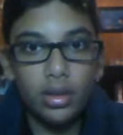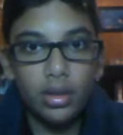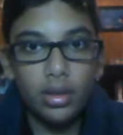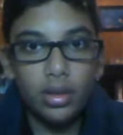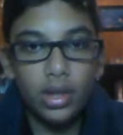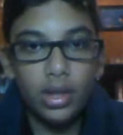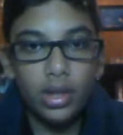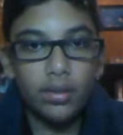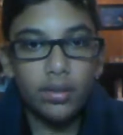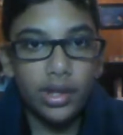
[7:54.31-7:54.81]

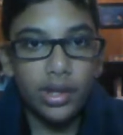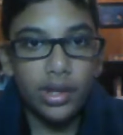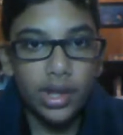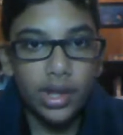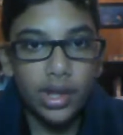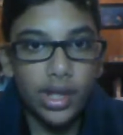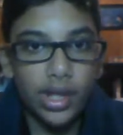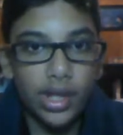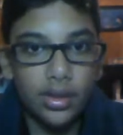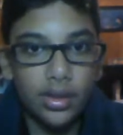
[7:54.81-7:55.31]
different
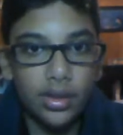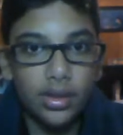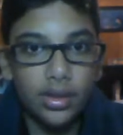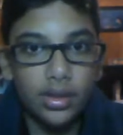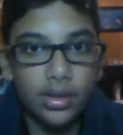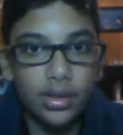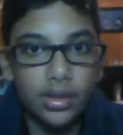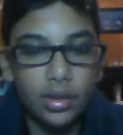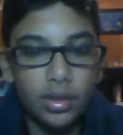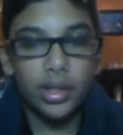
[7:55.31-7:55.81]

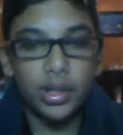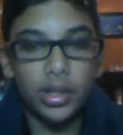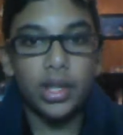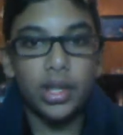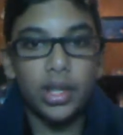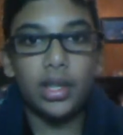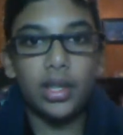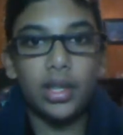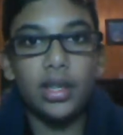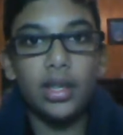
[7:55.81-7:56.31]
things
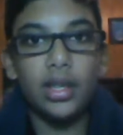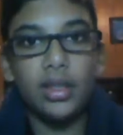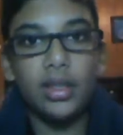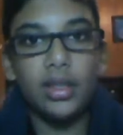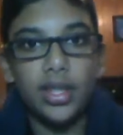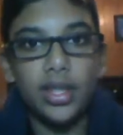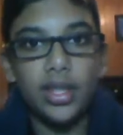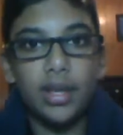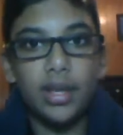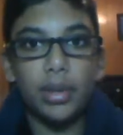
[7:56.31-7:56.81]
completely.
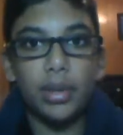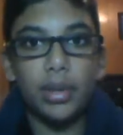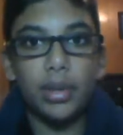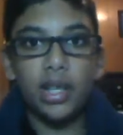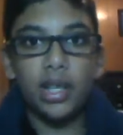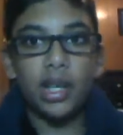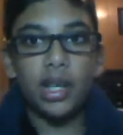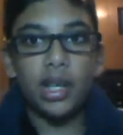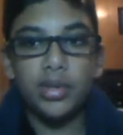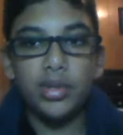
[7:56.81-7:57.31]
They say
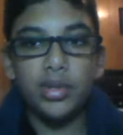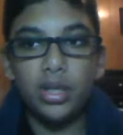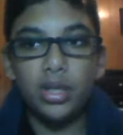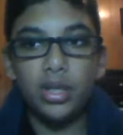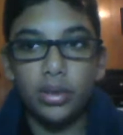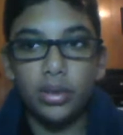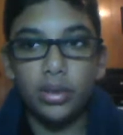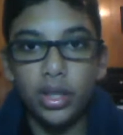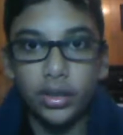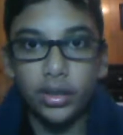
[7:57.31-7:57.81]
Black Ops 2
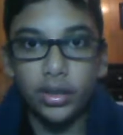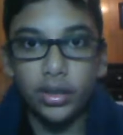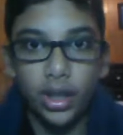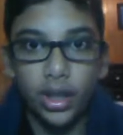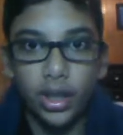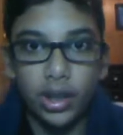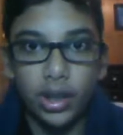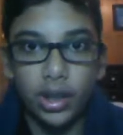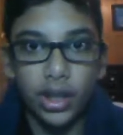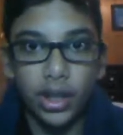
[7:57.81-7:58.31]
will turn
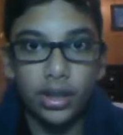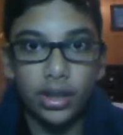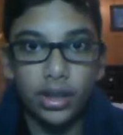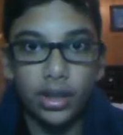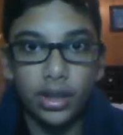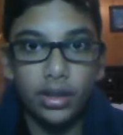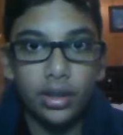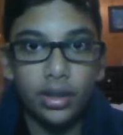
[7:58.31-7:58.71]
out like